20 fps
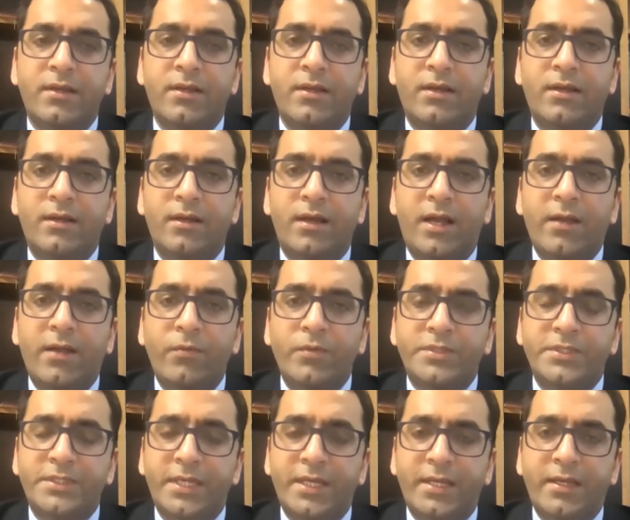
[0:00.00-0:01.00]
Uh, I
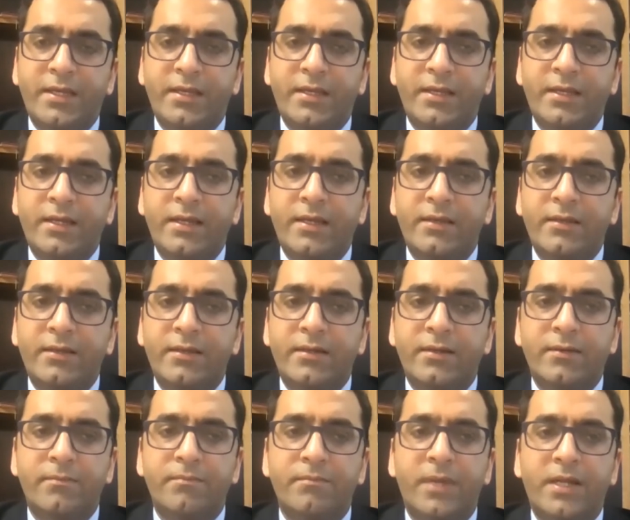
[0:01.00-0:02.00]
would say,
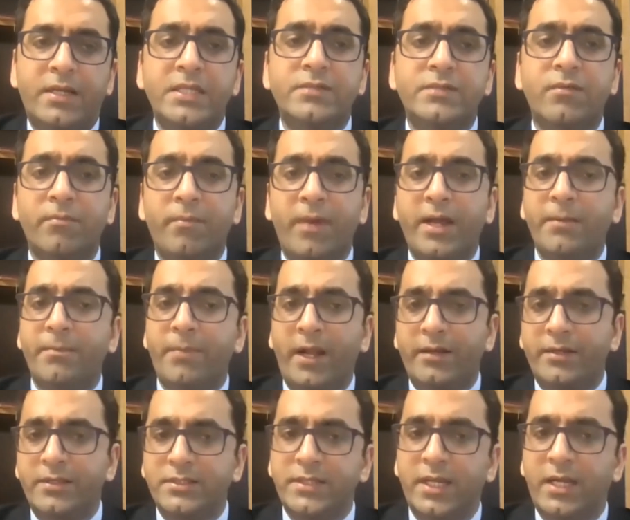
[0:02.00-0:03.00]
uh, at least from my
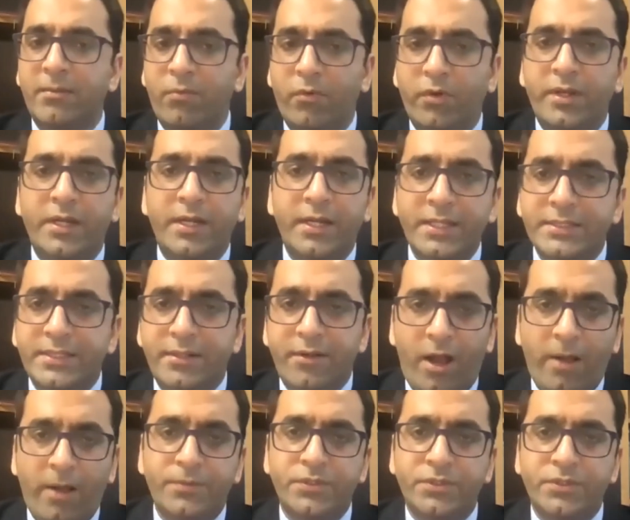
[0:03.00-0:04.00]
practice standpoint, it is an
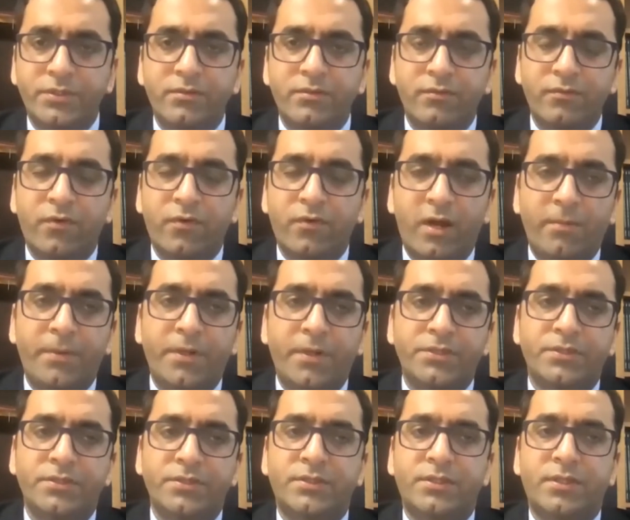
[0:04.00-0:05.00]
option for our
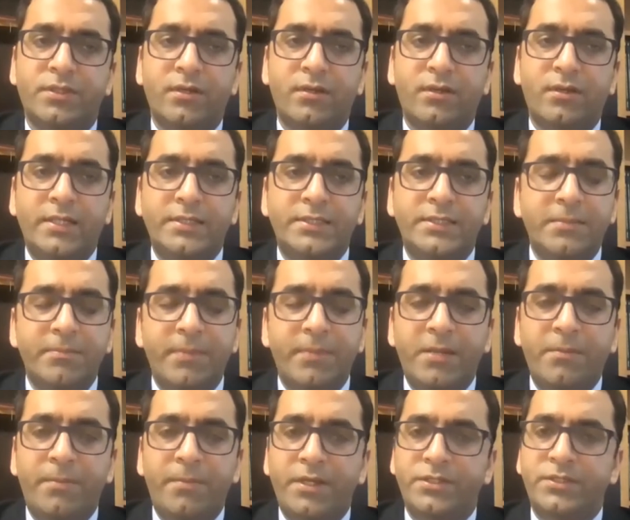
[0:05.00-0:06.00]
patients. Uh, I see
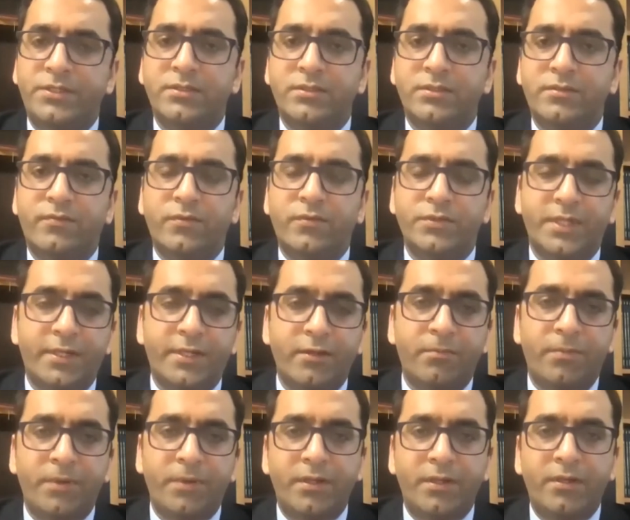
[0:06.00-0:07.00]
many patients for
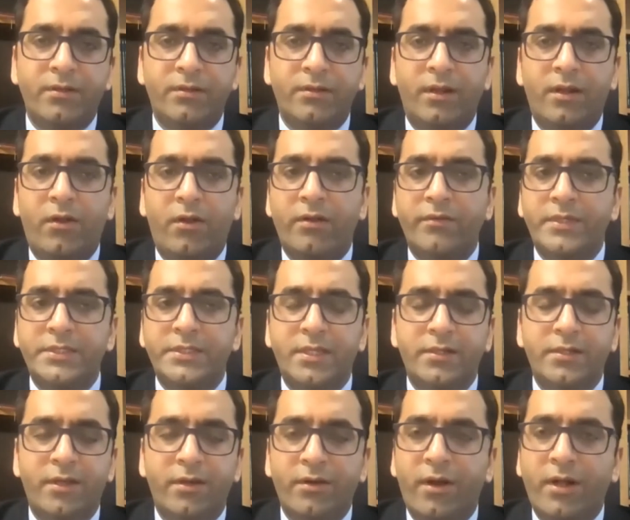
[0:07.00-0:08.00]
second opinion. A lot of these
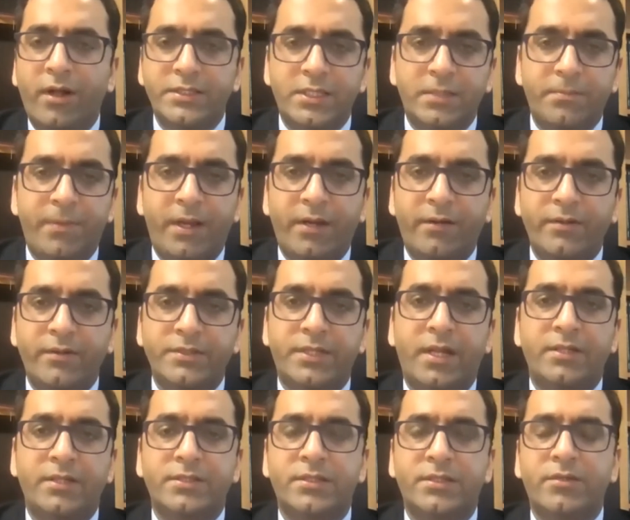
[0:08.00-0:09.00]
are young onset pancreas
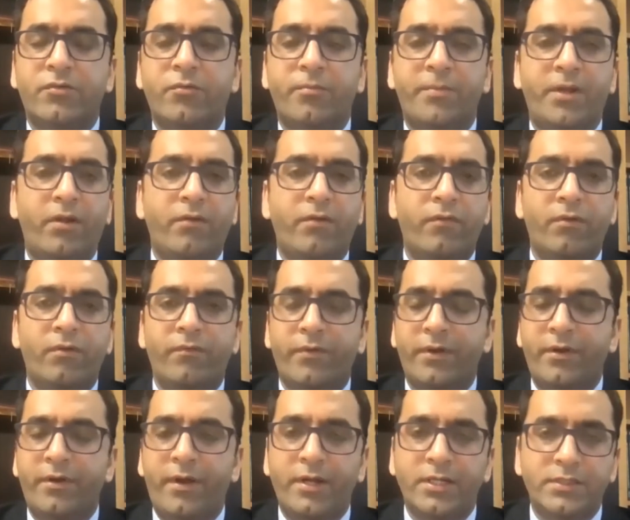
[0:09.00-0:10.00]
cancer who've been on
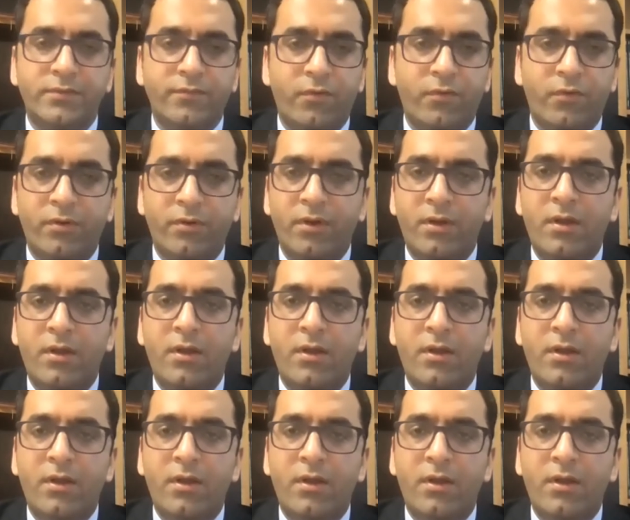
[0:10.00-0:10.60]
FOLFIRINOX for